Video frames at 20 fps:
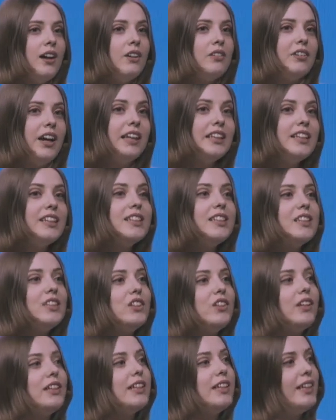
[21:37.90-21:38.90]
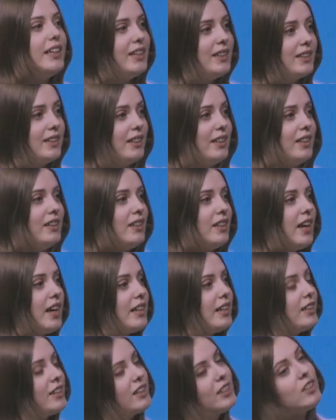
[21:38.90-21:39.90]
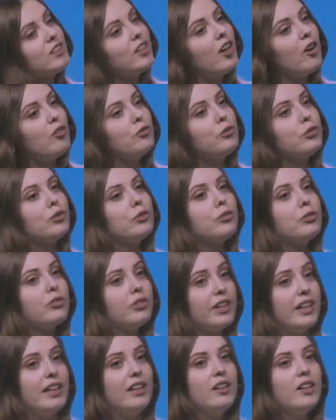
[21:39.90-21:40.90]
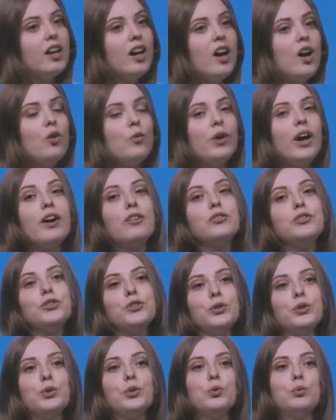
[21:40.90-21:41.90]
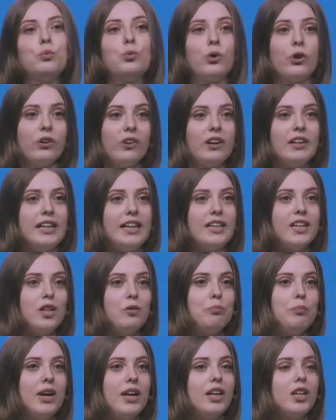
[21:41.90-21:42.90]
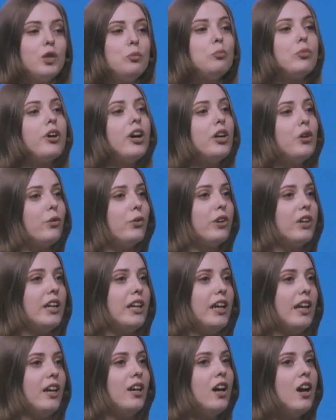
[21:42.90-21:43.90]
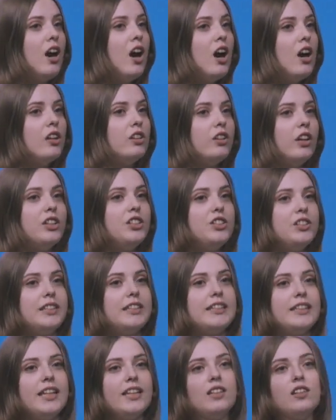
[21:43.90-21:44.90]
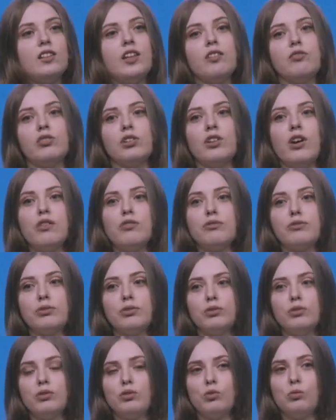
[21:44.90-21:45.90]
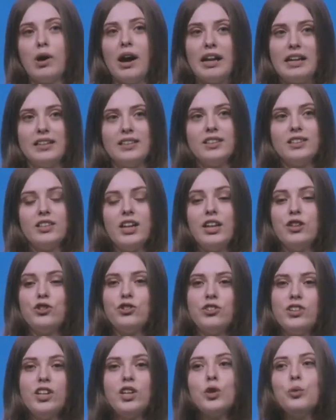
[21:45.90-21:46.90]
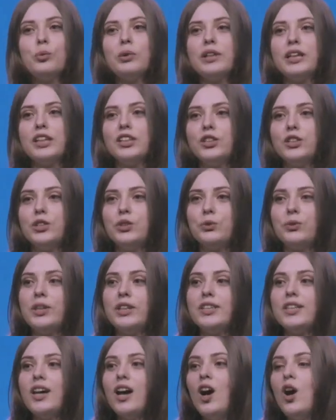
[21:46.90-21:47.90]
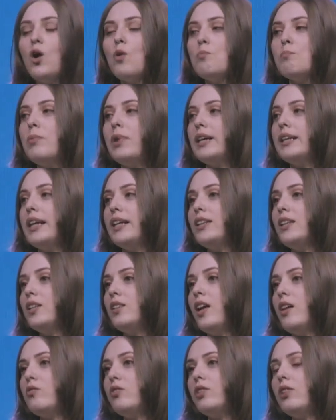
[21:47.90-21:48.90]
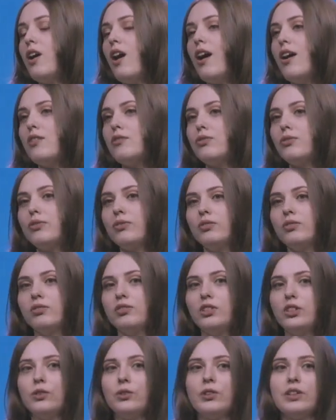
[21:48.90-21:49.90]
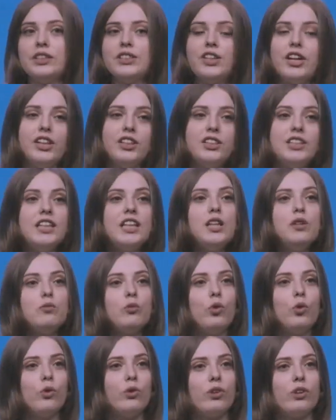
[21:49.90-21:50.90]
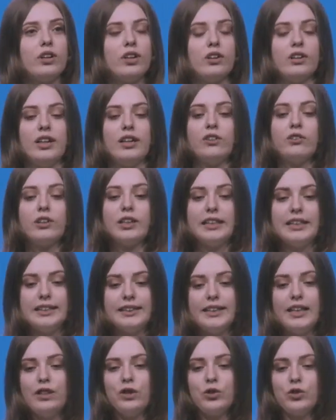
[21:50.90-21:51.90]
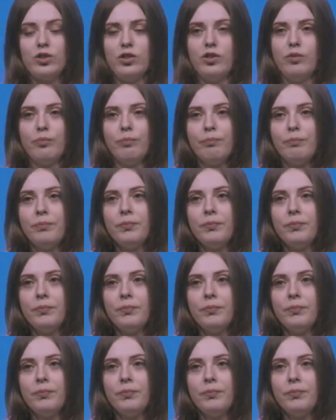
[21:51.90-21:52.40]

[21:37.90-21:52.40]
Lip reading: Correctness is not easy, and it doesn't come for free. We have to work on it and make it a priority, not just at the level of one engineer willing to do it, but at the level of your entire team or an organization.